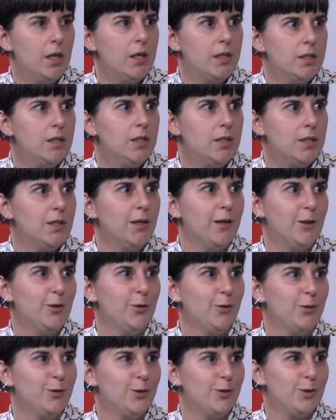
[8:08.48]
less
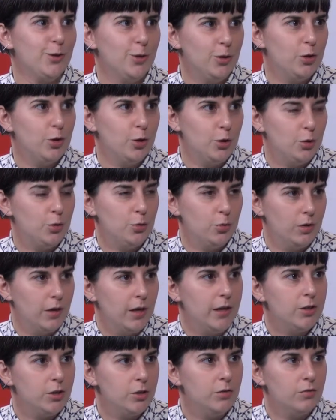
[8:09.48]
designers to do
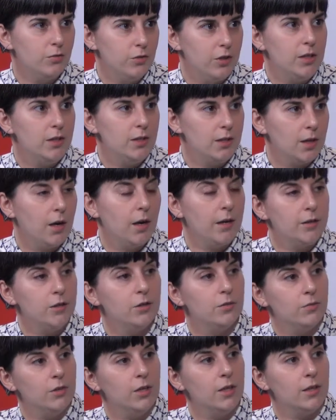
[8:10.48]
less of these
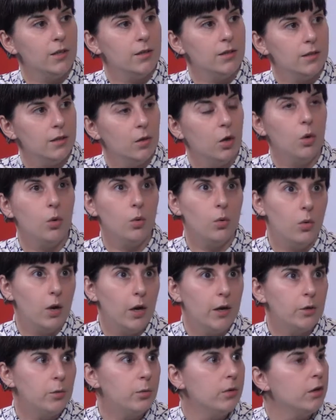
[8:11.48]
kinds of things. Oh,
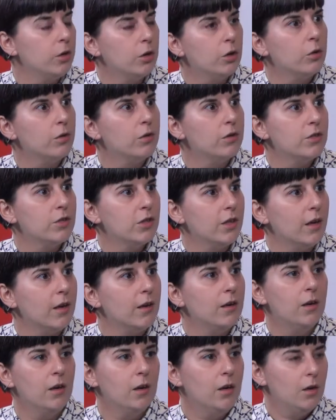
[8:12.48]
how do we encourage
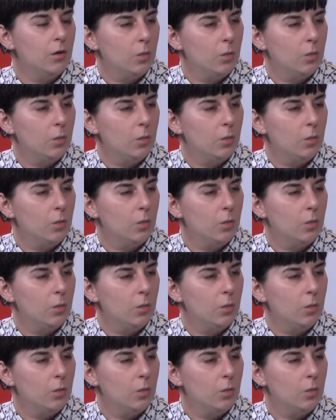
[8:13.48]
that?